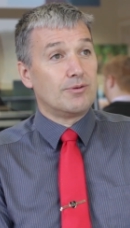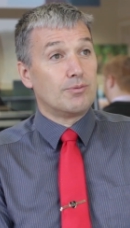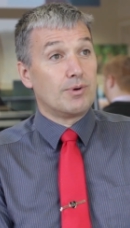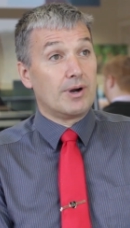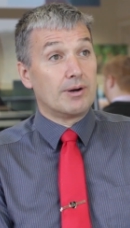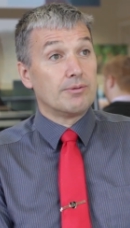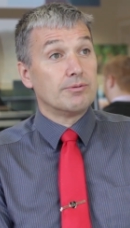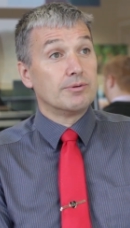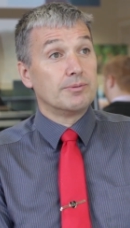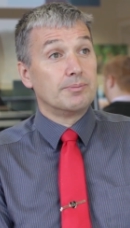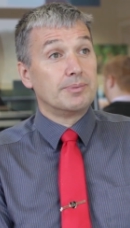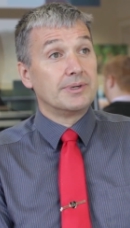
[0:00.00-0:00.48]
and
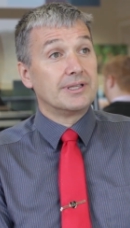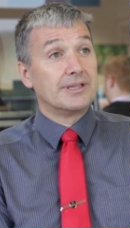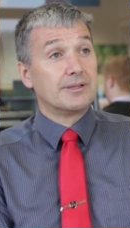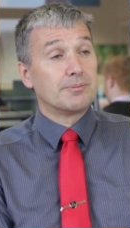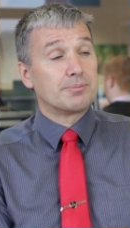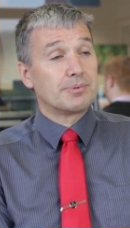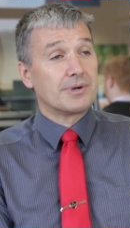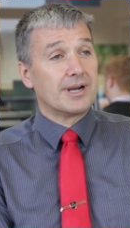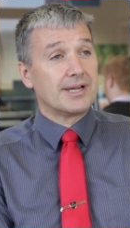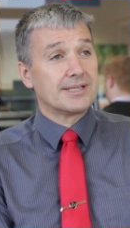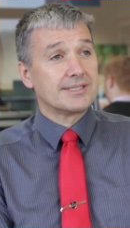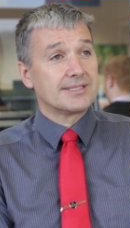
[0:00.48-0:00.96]
what would be
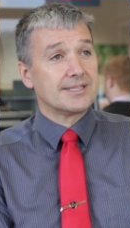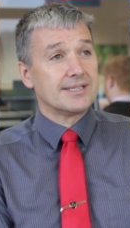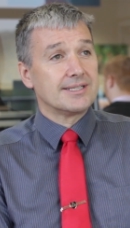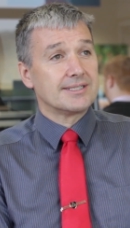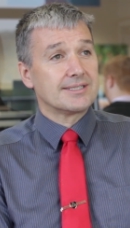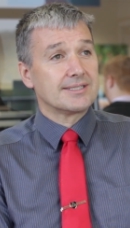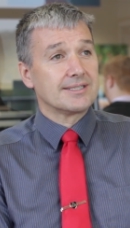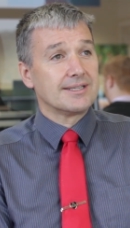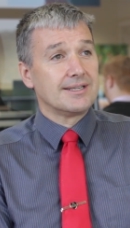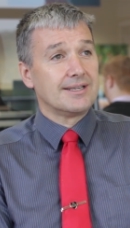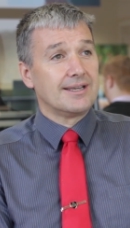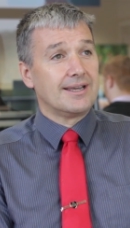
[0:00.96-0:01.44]
the
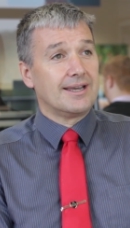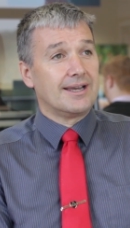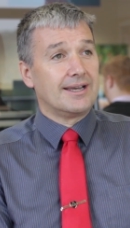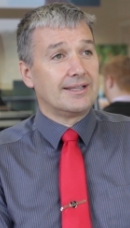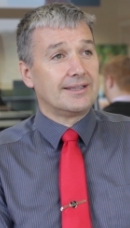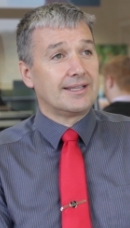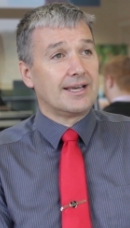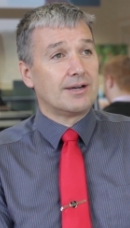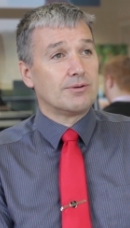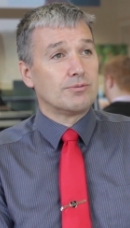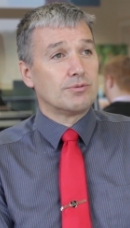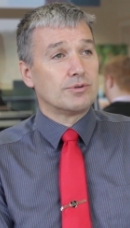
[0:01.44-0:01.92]
process.
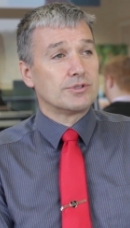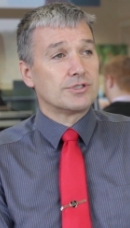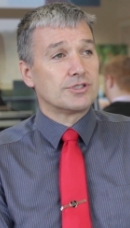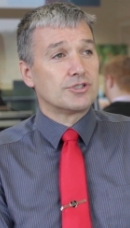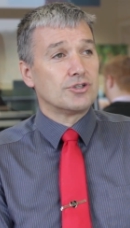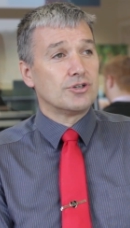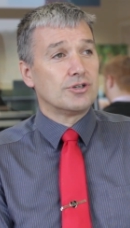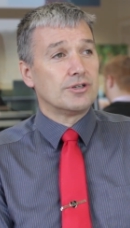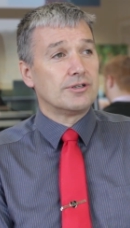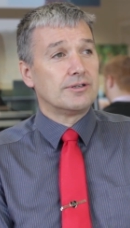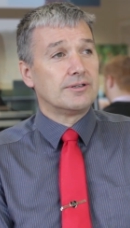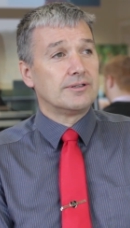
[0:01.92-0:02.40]
And that was
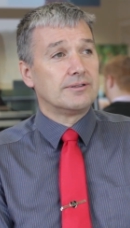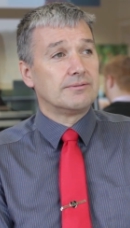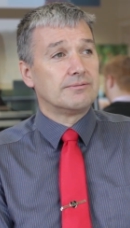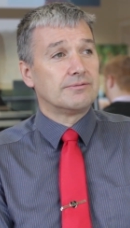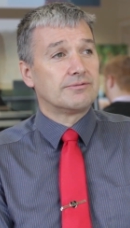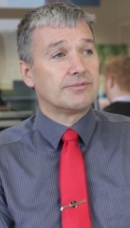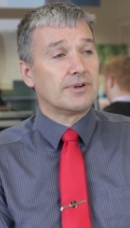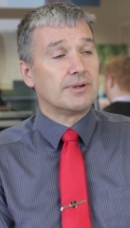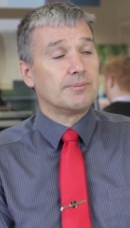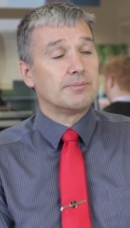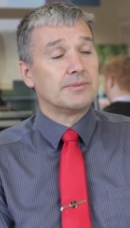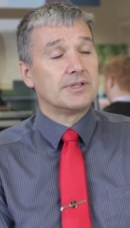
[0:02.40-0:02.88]

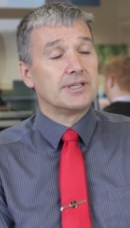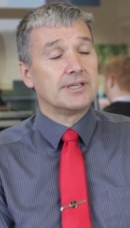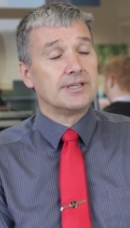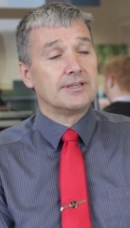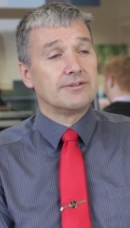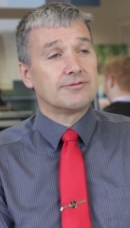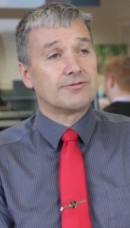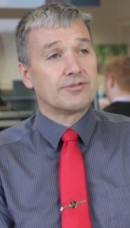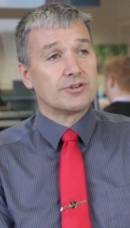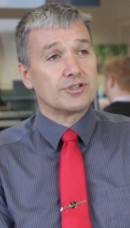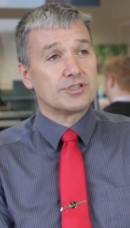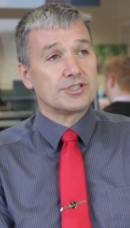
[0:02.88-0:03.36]
done from
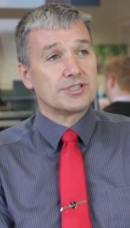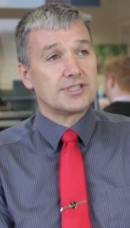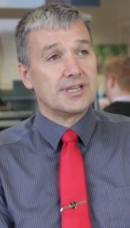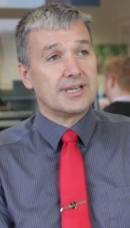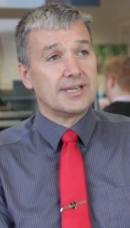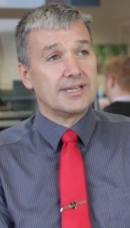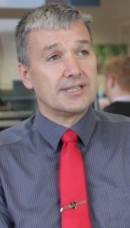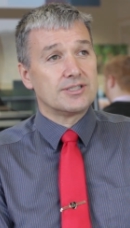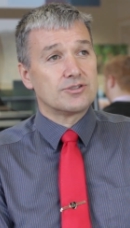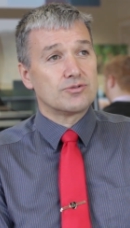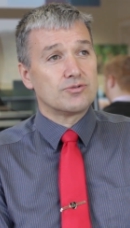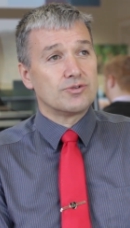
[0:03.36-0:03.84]
the first
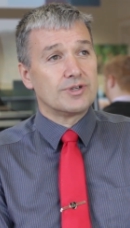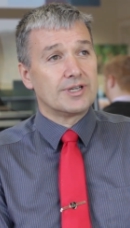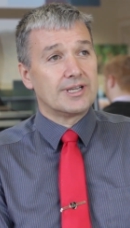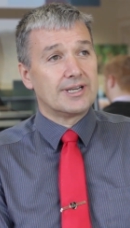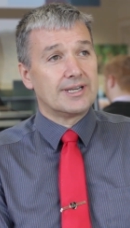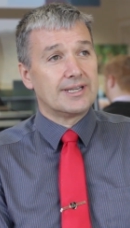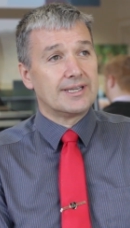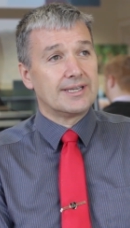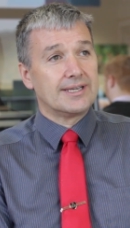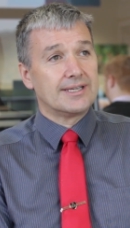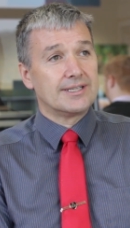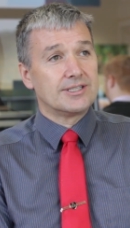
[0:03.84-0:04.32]
days,
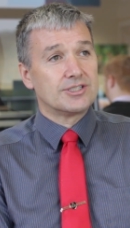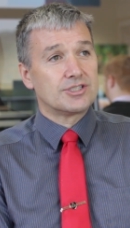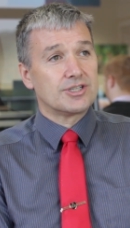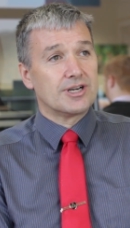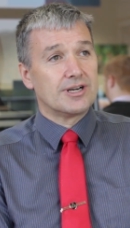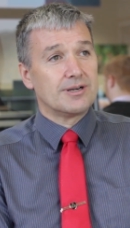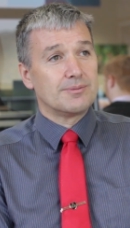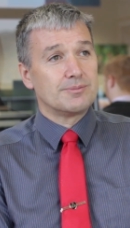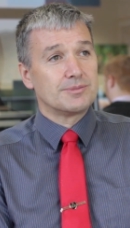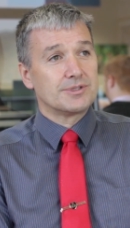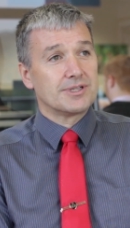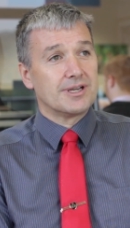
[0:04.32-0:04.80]
really, in
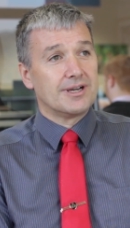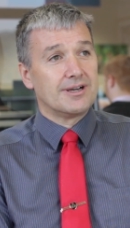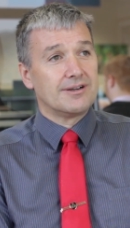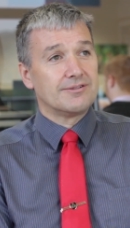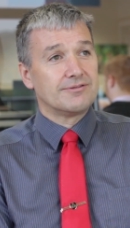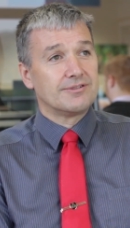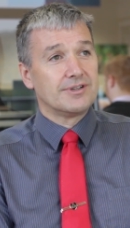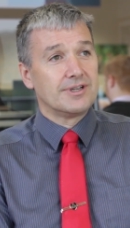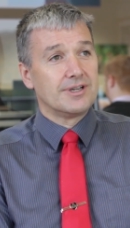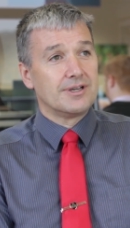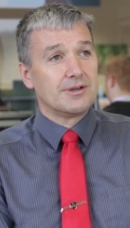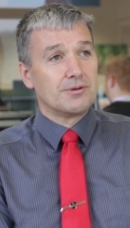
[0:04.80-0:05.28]
terms
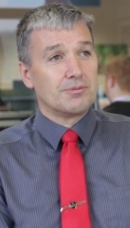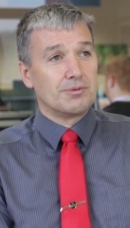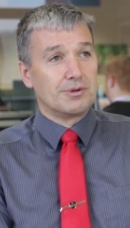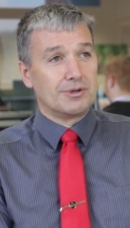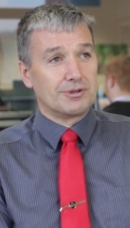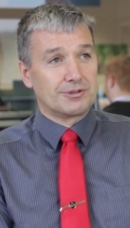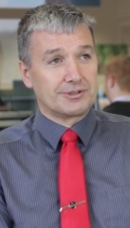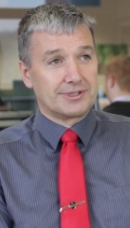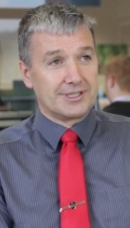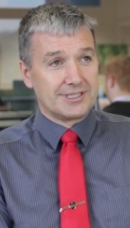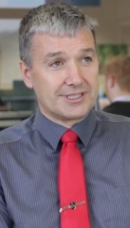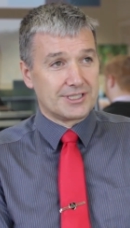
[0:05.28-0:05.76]
of,
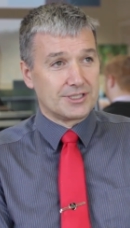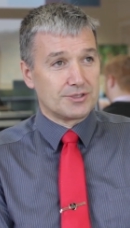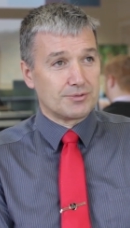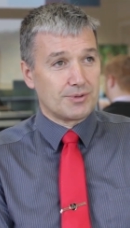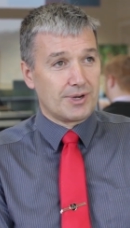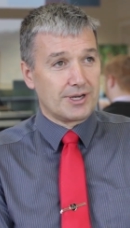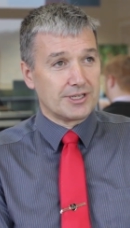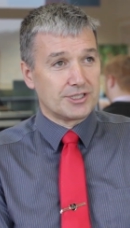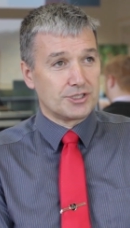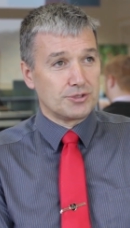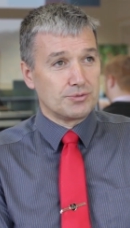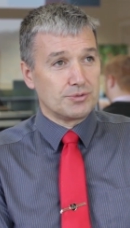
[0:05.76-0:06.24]
well, look, this
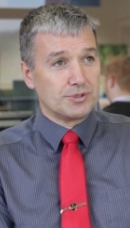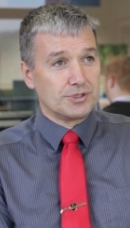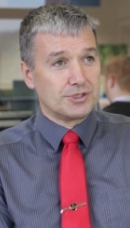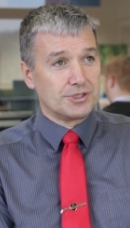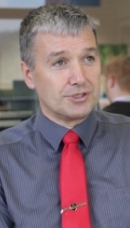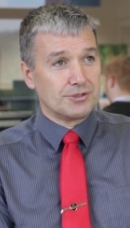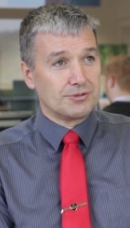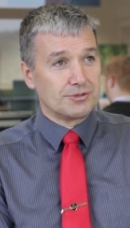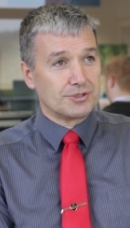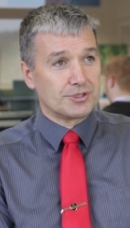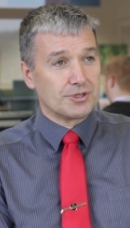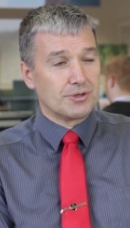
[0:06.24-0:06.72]
is what you would
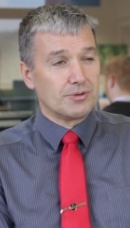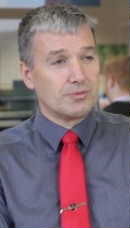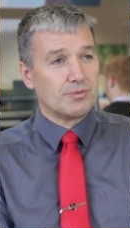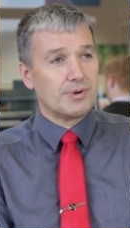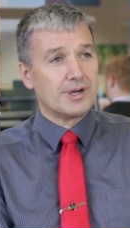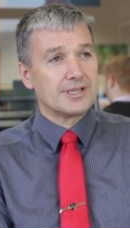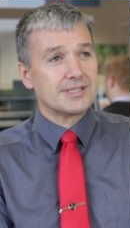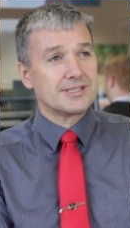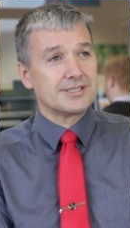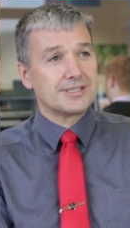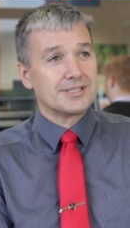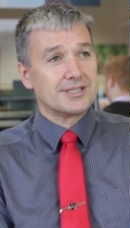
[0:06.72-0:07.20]
do. So it
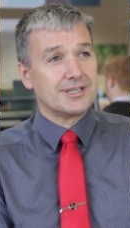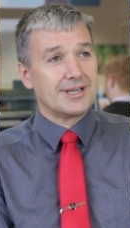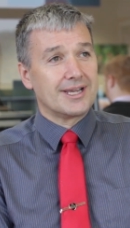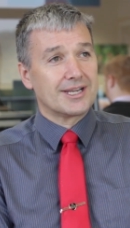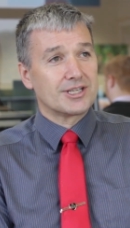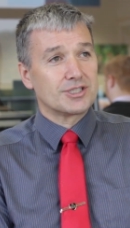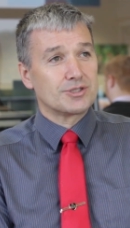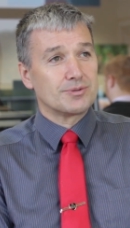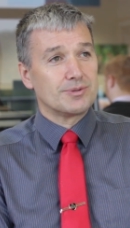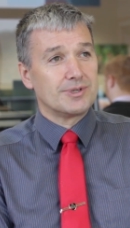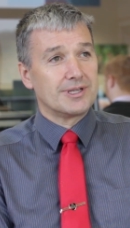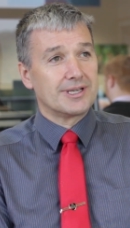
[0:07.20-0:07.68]
wasn't an
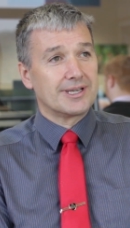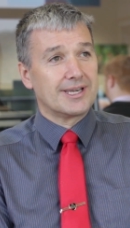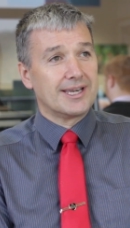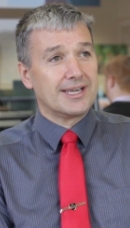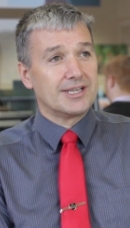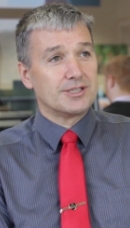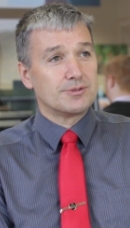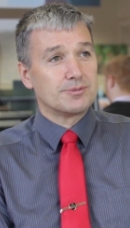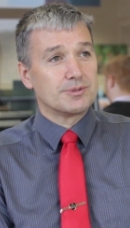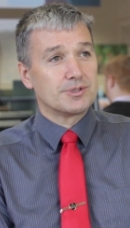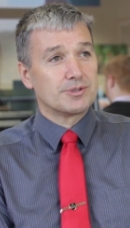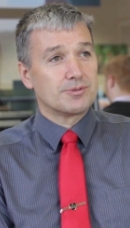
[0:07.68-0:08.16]
actual
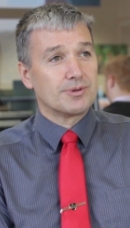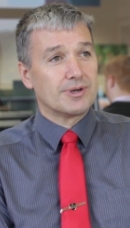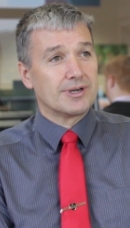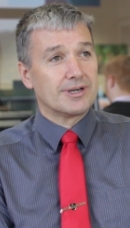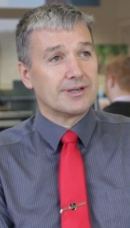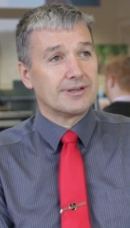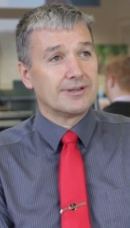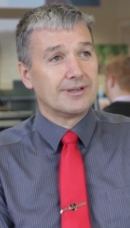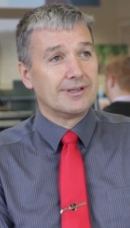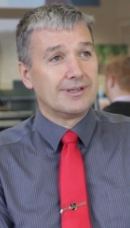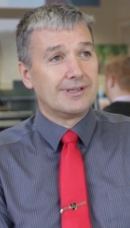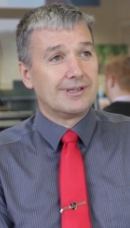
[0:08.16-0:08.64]
engagement
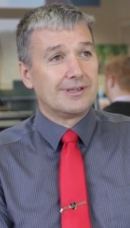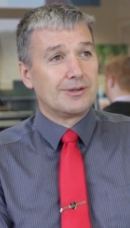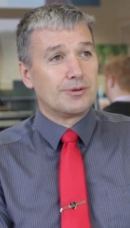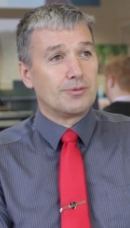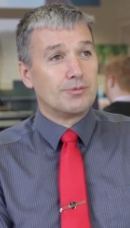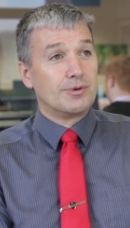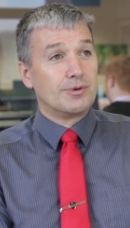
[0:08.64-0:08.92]
where